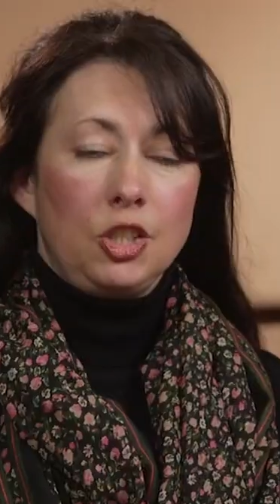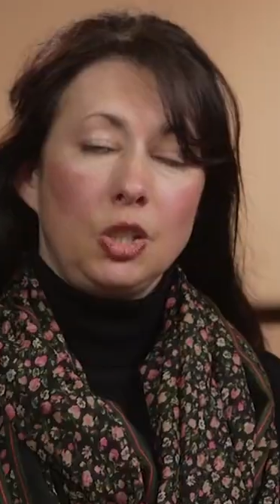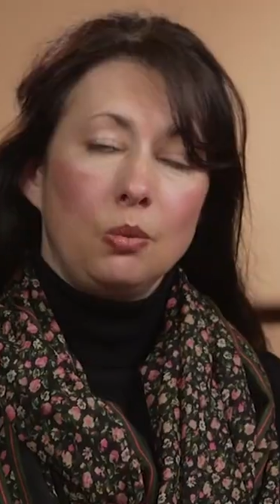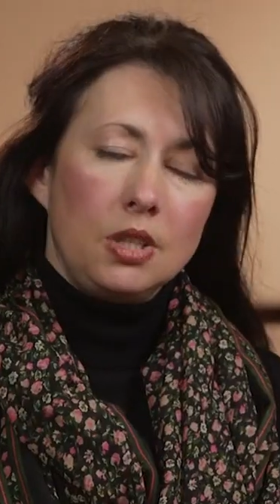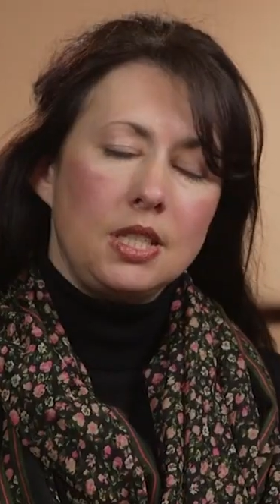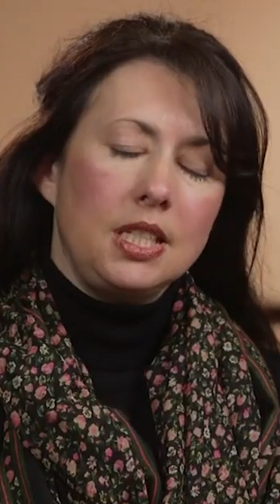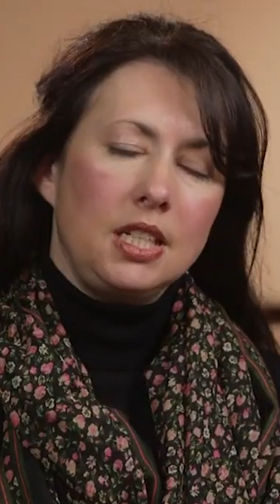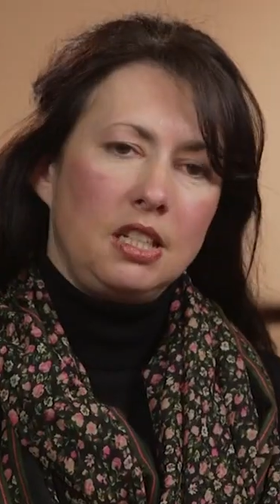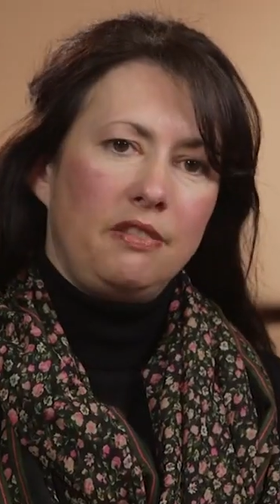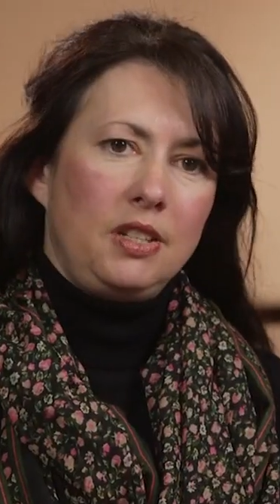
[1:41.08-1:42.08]
Do you want to see a
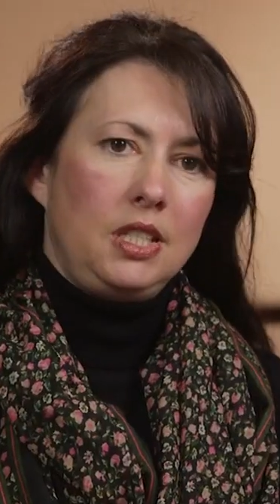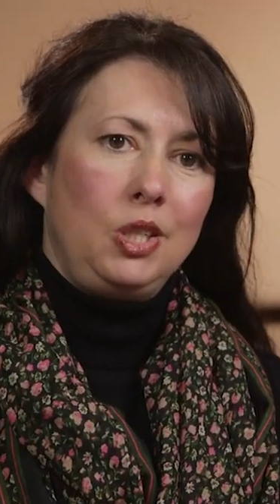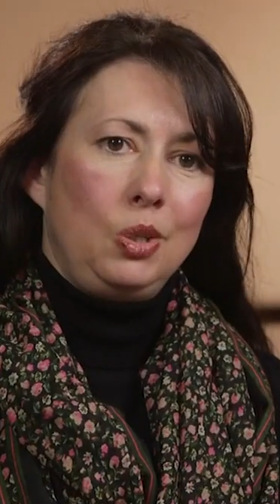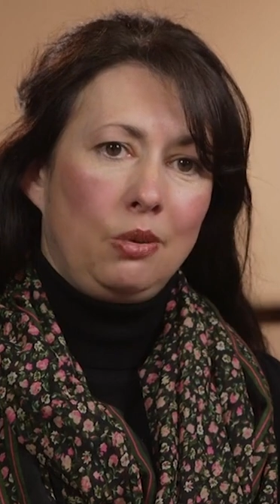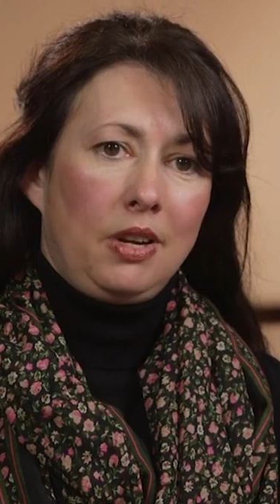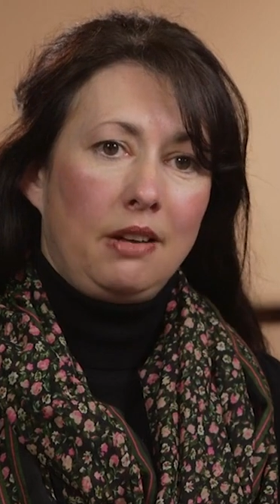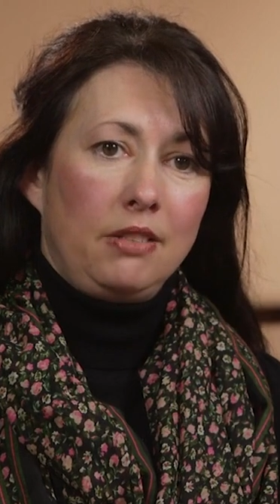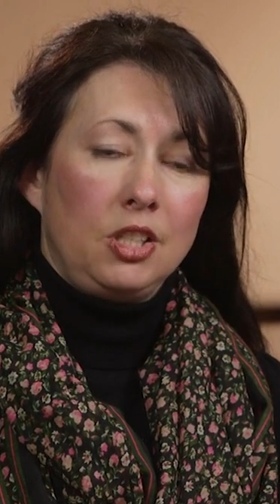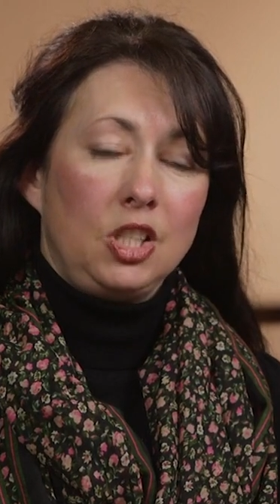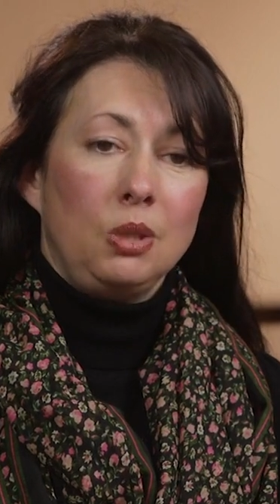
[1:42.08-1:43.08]
difference in your
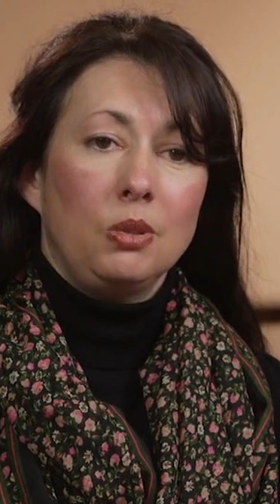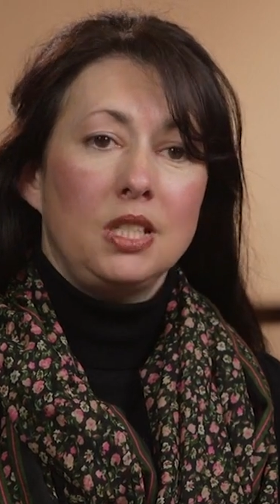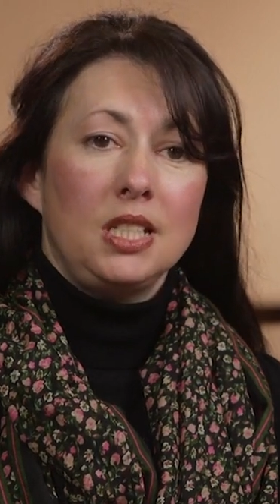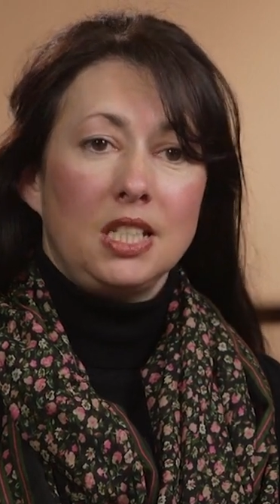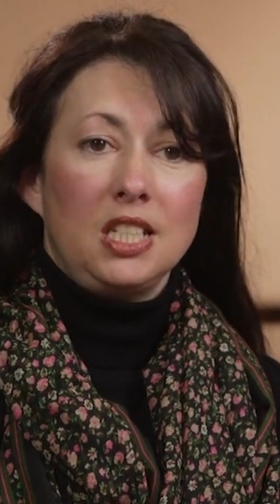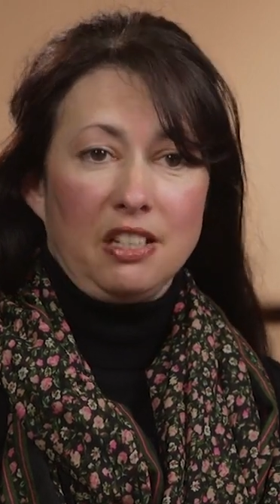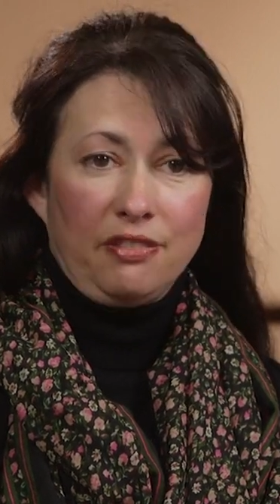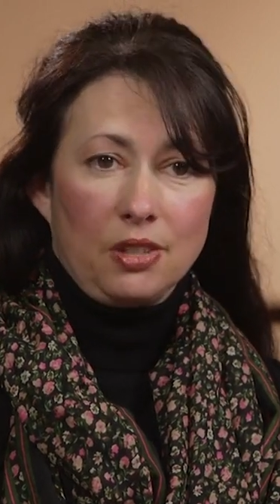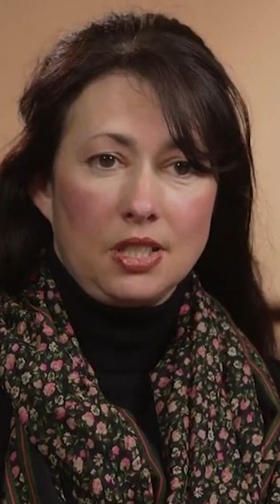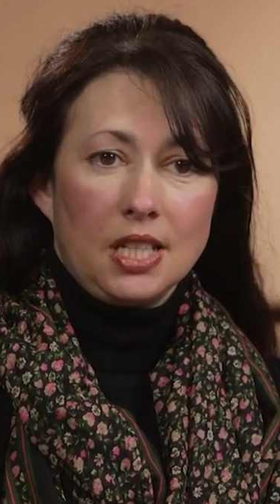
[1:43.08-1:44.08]
area? Do you want to see a
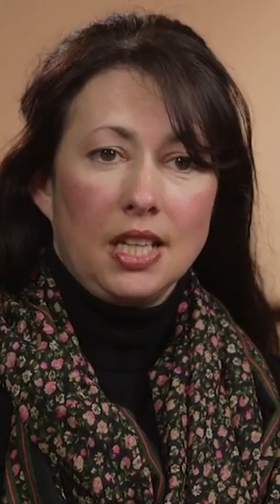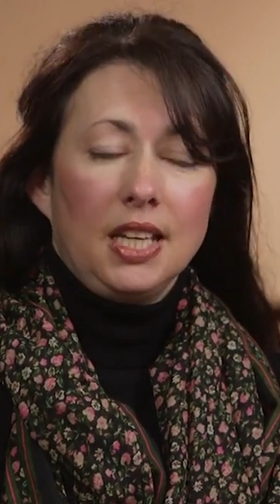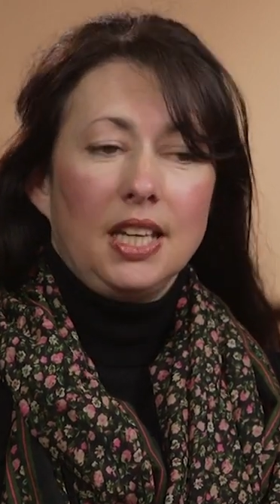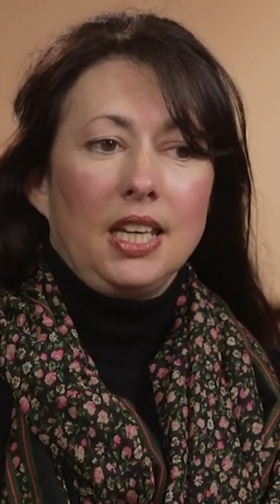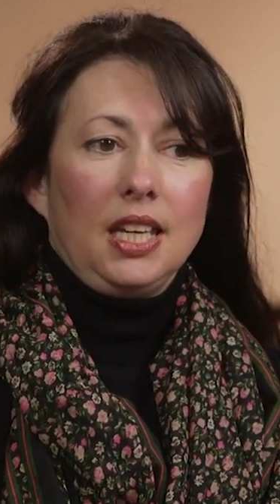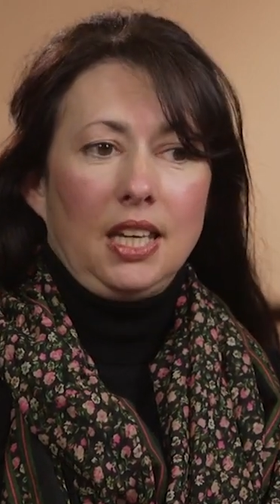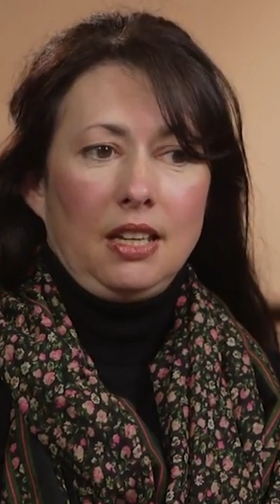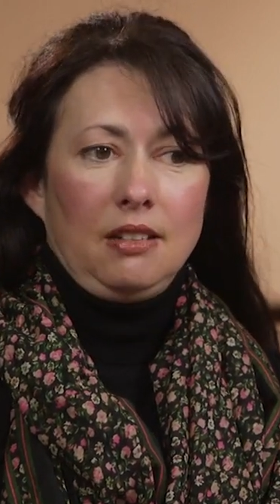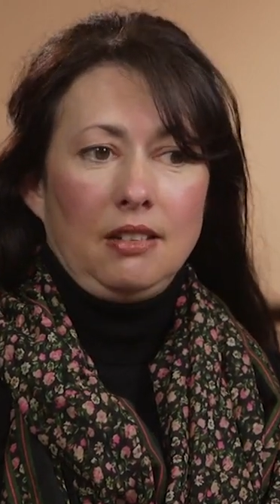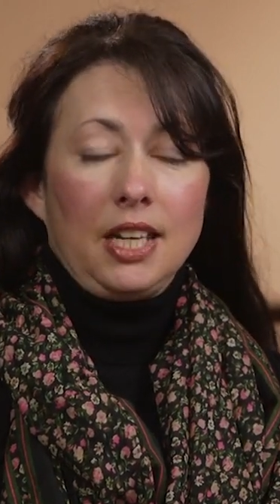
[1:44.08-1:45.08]
difference
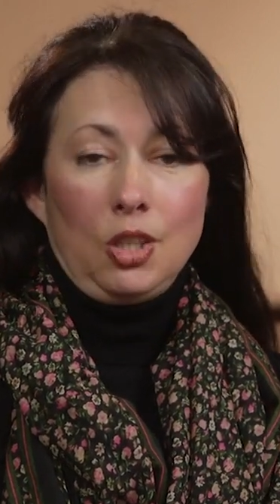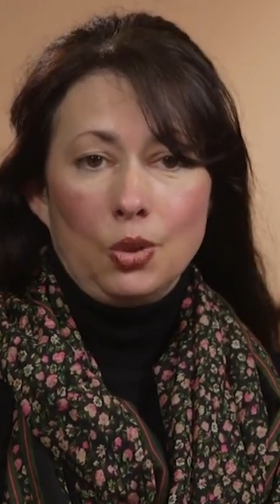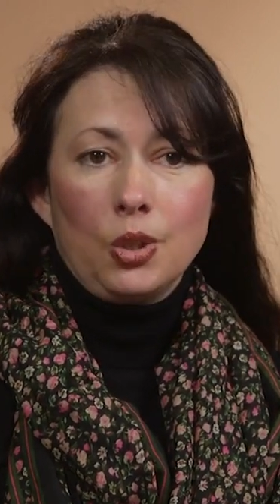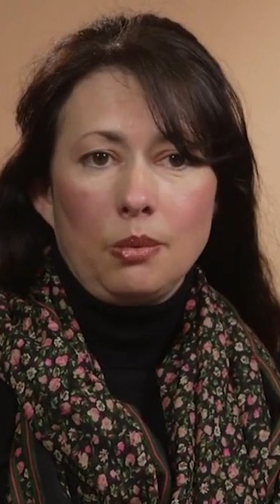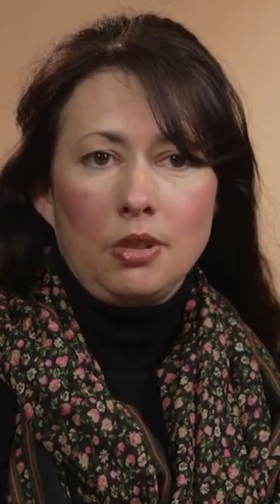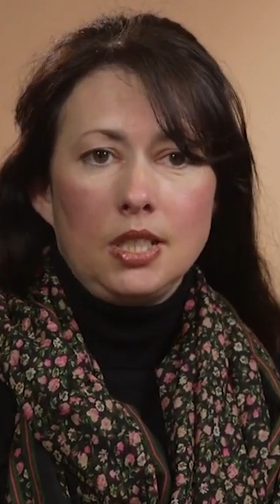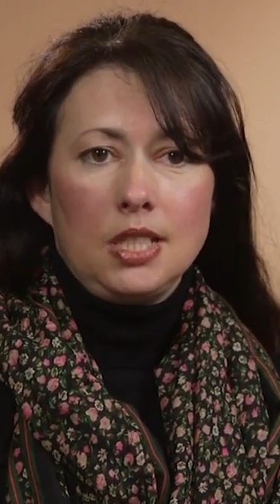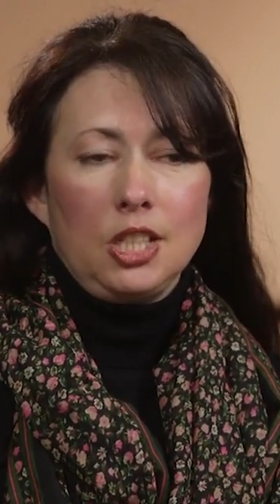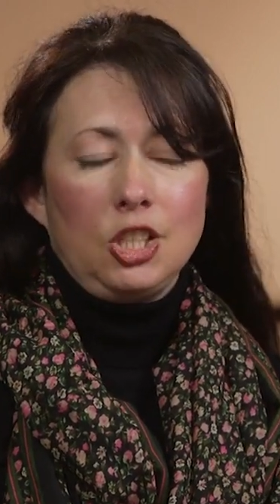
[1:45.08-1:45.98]
in your community?